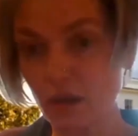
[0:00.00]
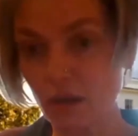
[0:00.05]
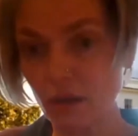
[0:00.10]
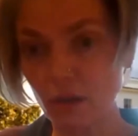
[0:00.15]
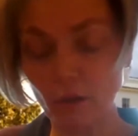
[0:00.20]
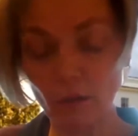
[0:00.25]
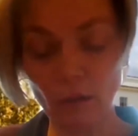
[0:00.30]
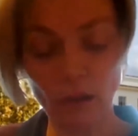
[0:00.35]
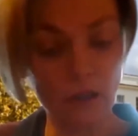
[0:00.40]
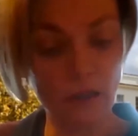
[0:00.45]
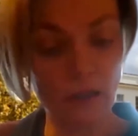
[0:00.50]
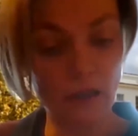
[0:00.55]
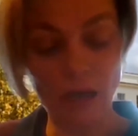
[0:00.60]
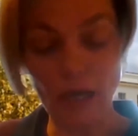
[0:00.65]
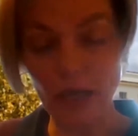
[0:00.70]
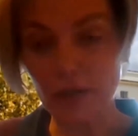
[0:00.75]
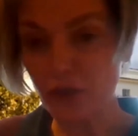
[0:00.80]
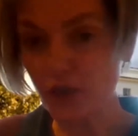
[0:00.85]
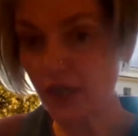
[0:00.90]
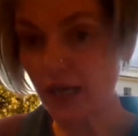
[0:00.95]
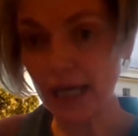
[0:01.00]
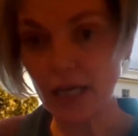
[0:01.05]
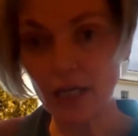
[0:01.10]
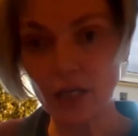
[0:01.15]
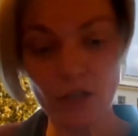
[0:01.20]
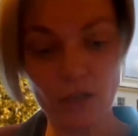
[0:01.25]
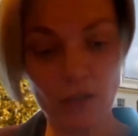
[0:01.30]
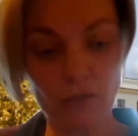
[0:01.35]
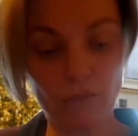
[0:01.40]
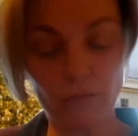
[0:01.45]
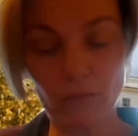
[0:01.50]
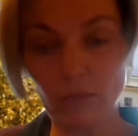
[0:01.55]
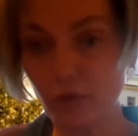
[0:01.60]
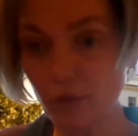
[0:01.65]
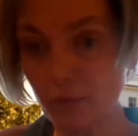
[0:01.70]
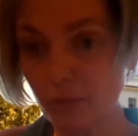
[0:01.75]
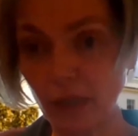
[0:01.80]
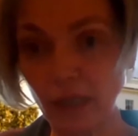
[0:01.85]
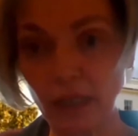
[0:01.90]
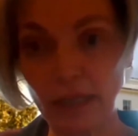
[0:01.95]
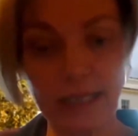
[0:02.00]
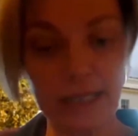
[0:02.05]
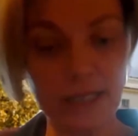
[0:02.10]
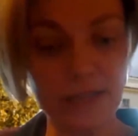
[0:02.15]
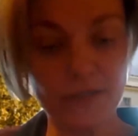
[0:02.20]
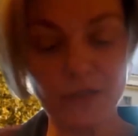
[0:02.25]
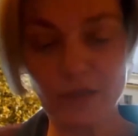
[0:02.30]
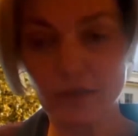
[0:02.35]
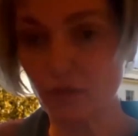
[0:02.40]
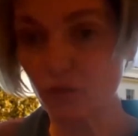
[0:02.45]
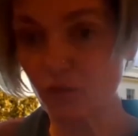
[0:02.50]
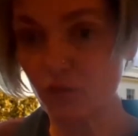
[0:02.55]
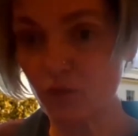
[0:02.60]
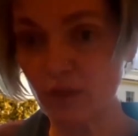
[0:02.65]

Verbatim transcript: So education, the police,